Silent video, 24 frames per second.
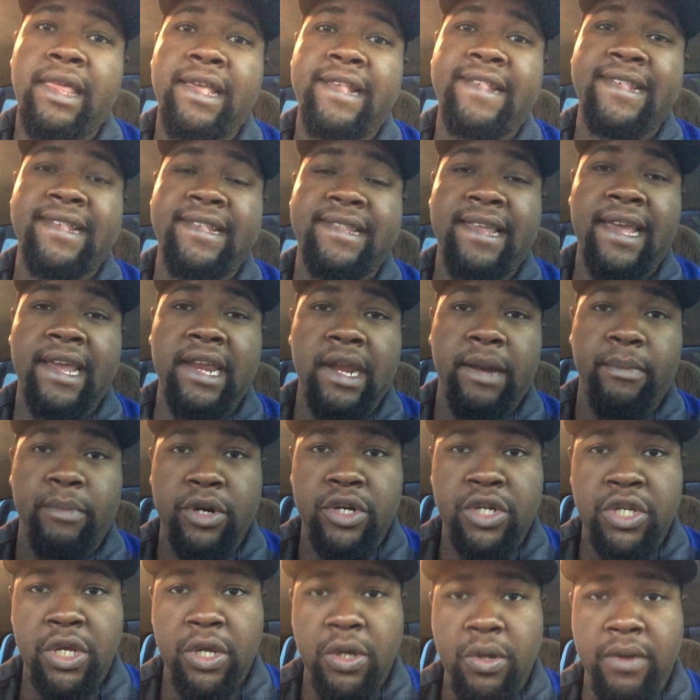This is day number
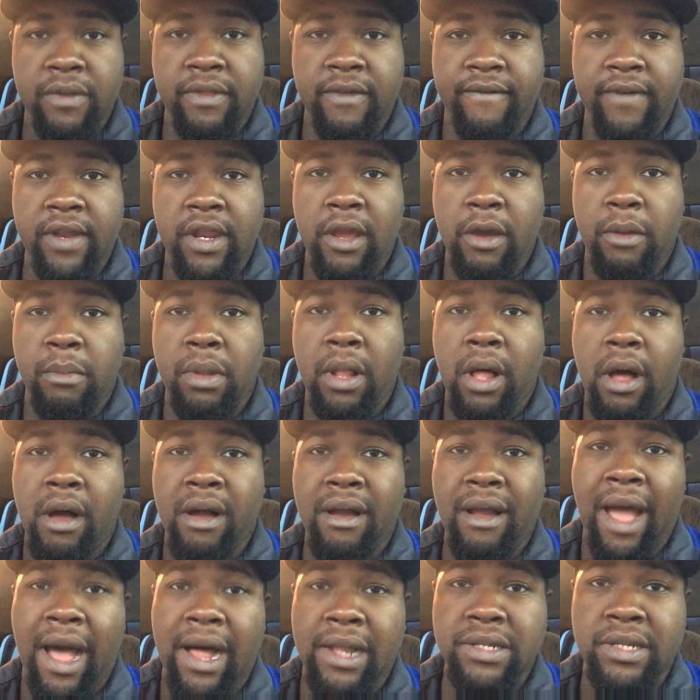2 of the video
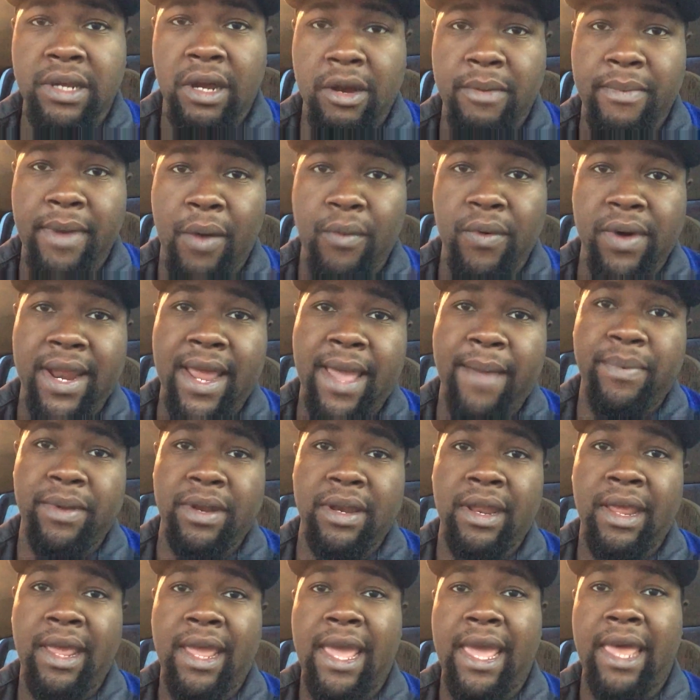blog. I'll talk about what
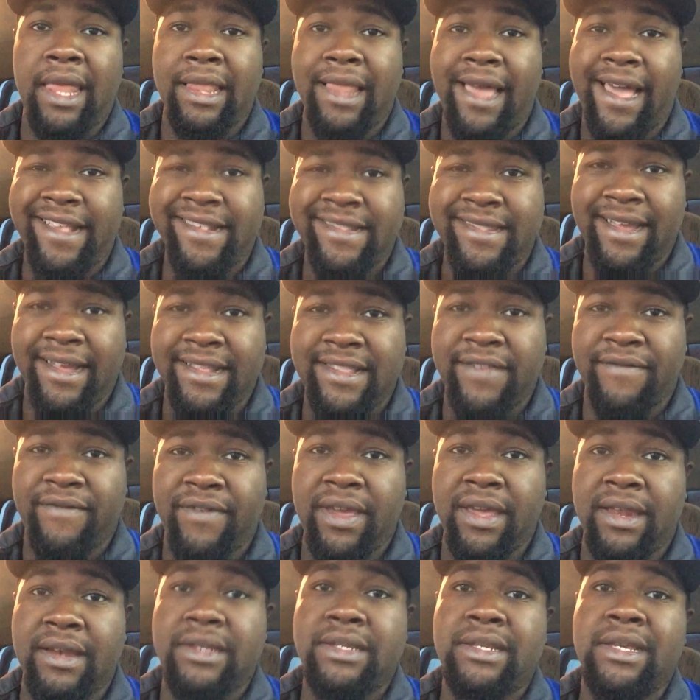happened at last night's
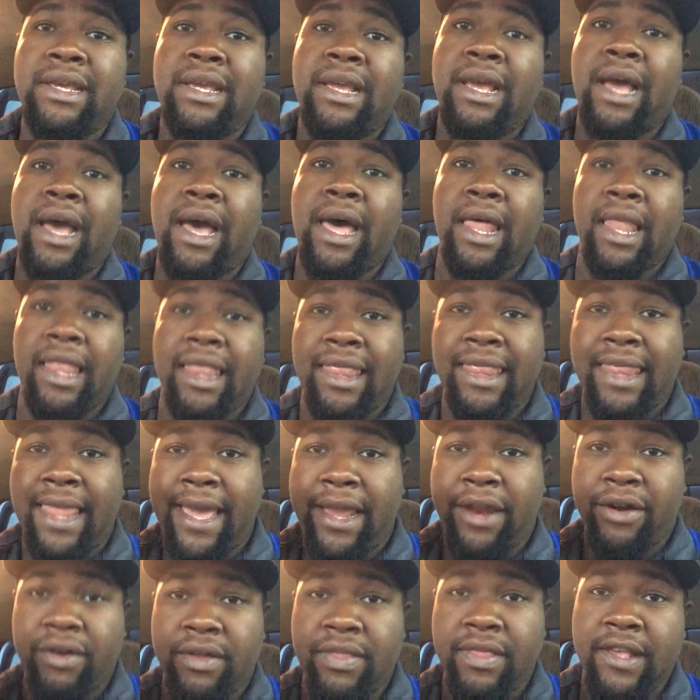event
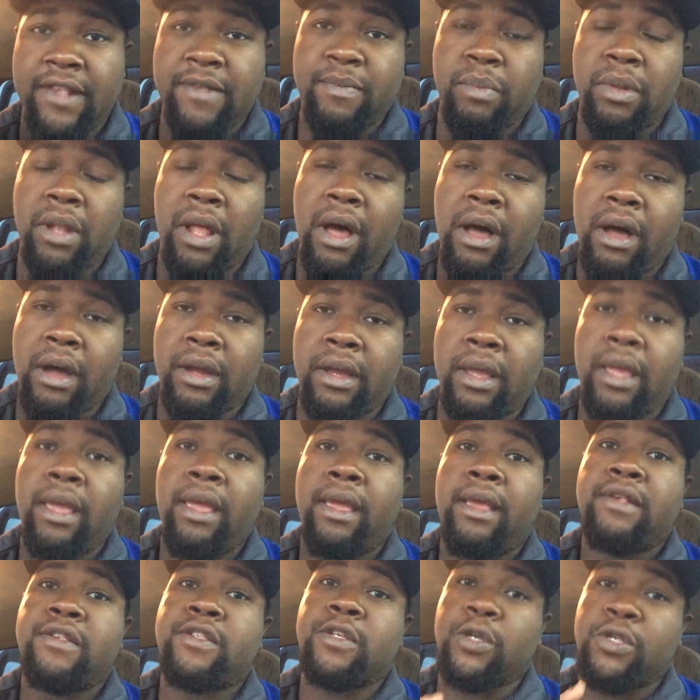later in this blog,
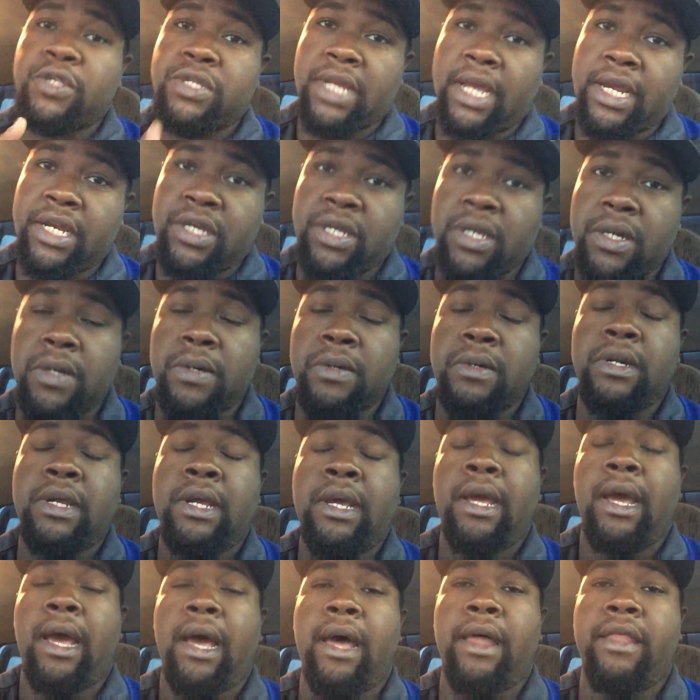so stay tuned.
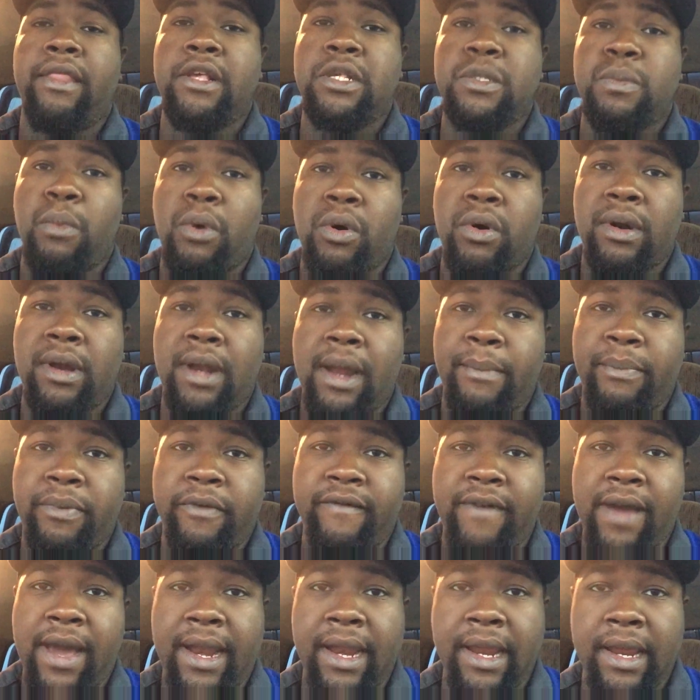This morning I'm
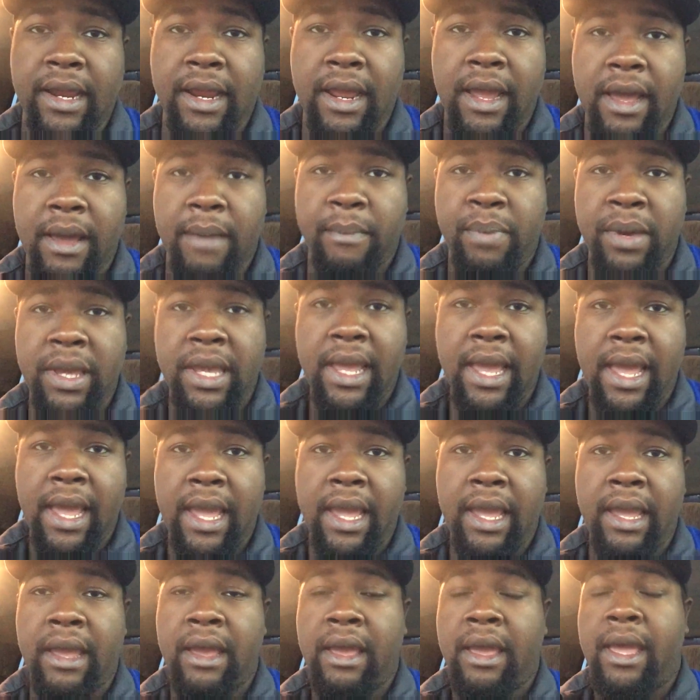providing
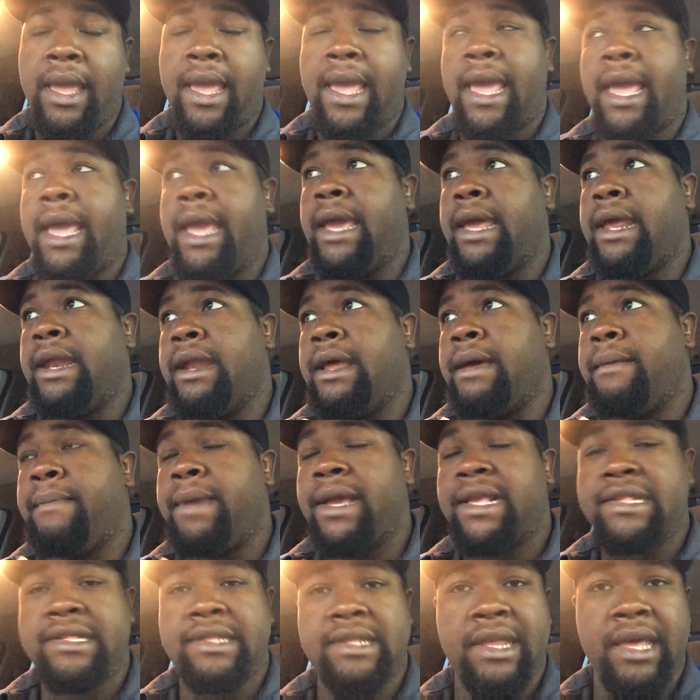PA and a
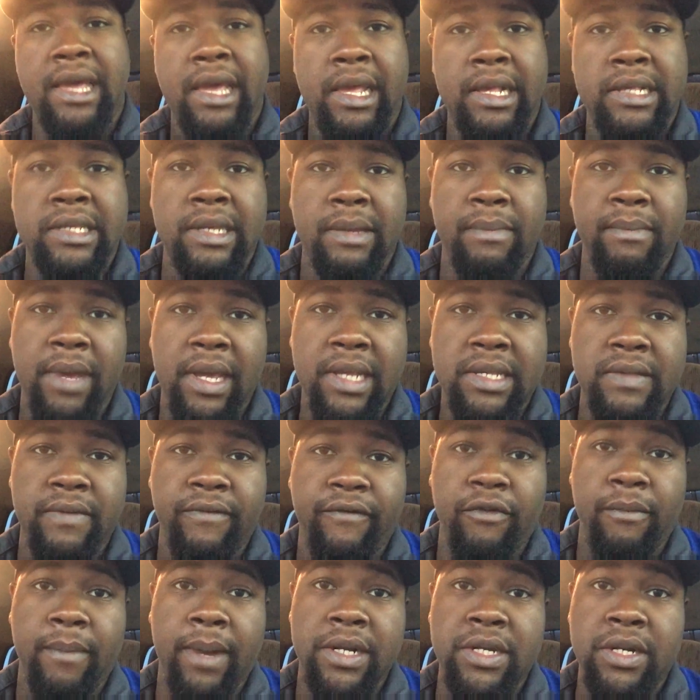mixing desk and mixing
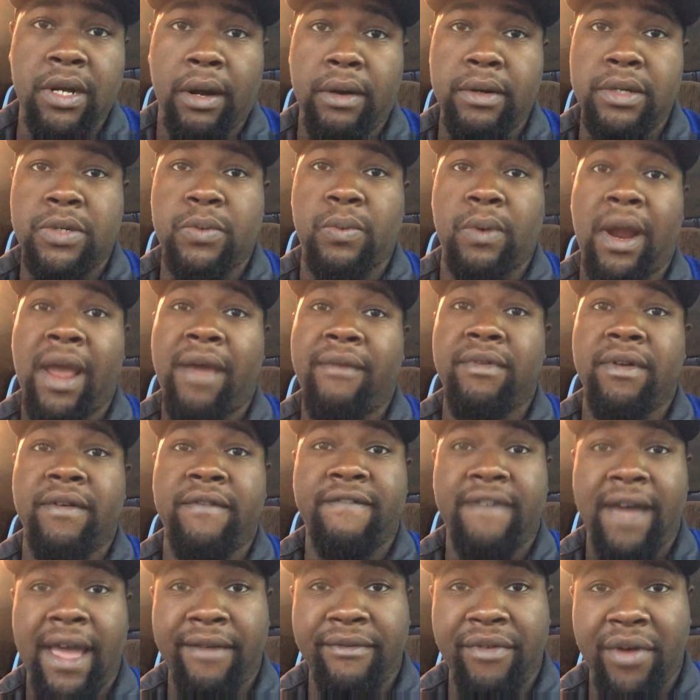for my church. We're having a
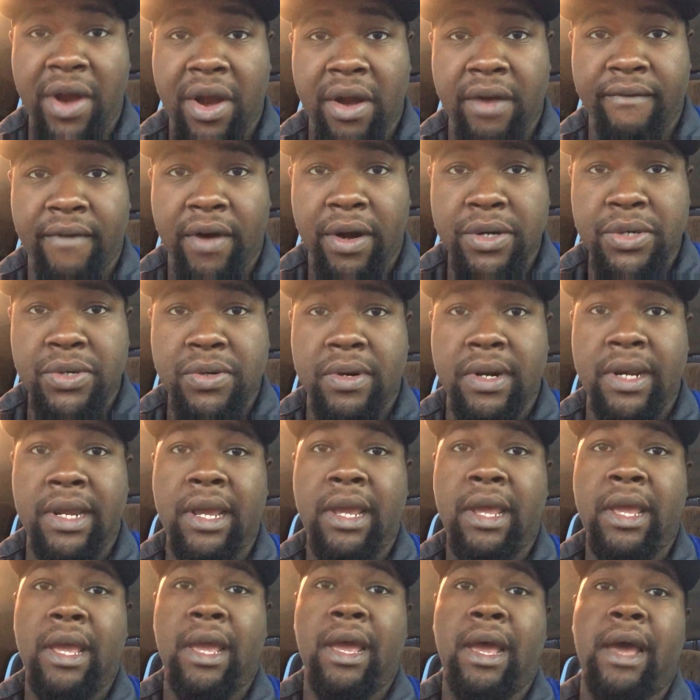5-year anniversary.
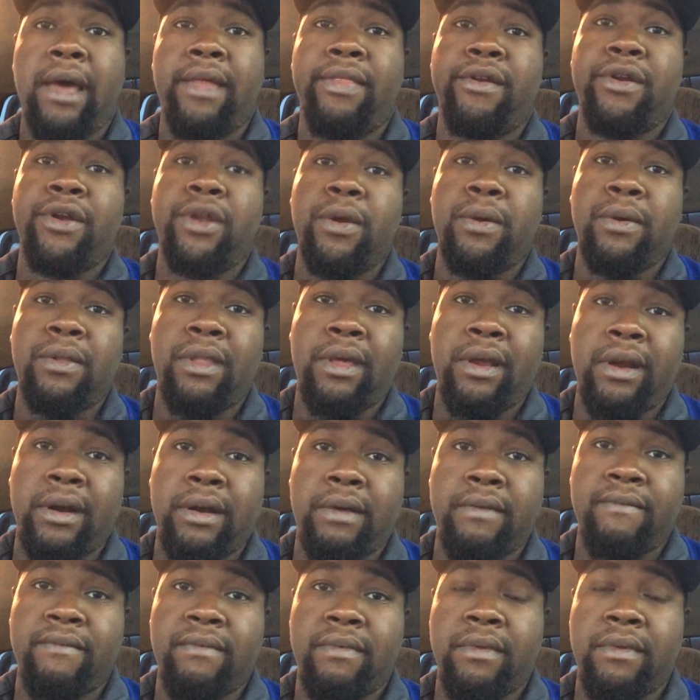They're doing their